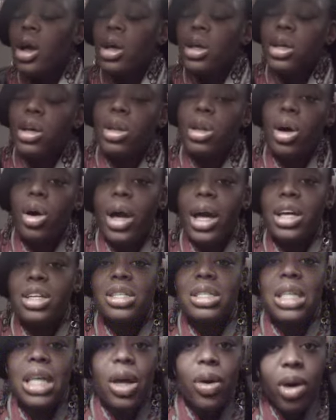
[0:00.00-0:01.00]

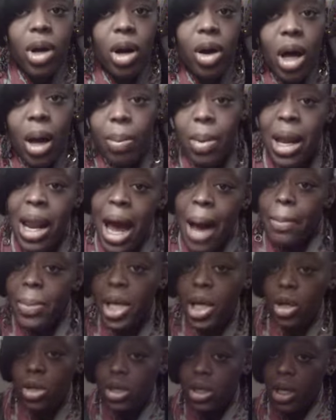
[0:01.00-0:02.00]
exterior up. And I'm
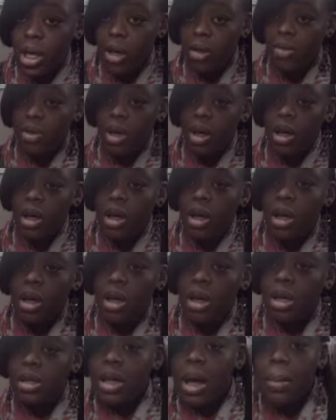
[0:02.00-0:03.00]
guilty of it.
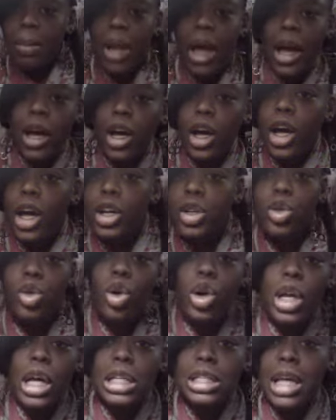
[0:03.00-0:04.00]
Because I'm like, I ain't
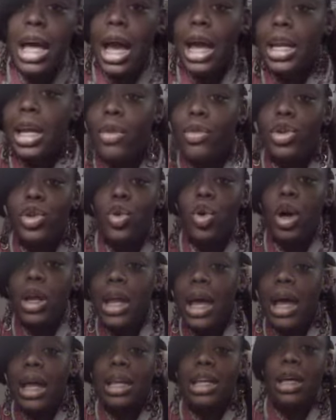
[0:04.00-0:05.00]
doing this. I ain't never doing
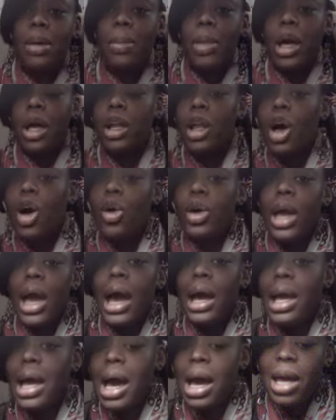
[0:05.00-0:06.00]
that. Leave me alone.
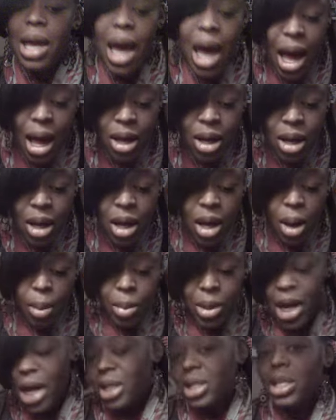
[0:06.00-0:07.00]
Yeah.
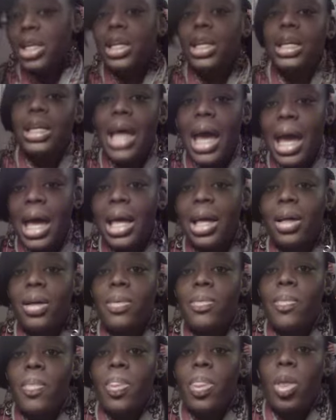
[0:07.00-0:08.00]
At the end of the day,
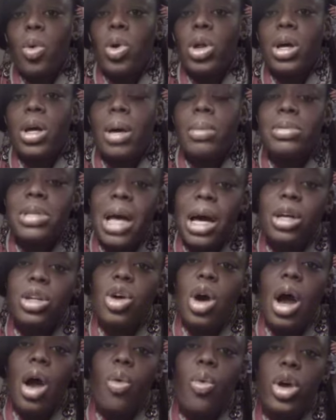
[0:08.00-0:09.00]
when it comes down
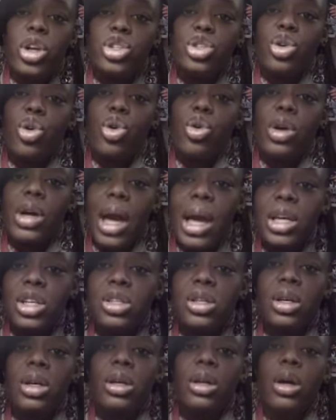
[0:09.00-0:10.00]
to our original
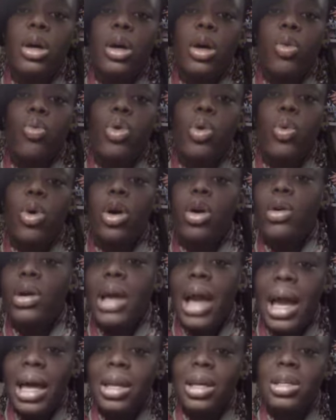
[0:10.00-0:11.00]
creation, we were
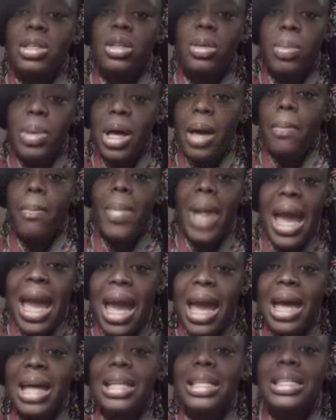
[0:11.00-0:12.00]
created to be a
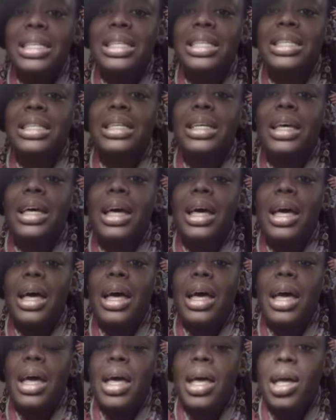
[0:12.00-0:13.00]
man's
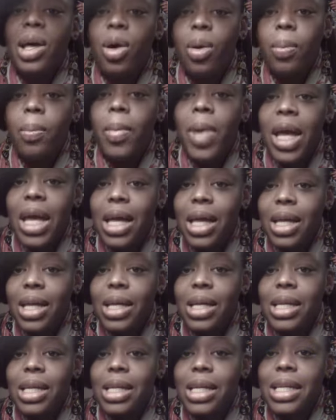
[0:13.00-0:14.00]
helpmate.
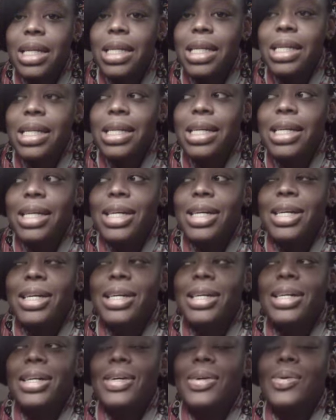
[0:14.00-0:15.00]

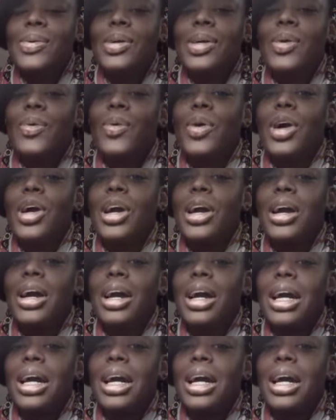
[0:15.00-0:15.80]
We were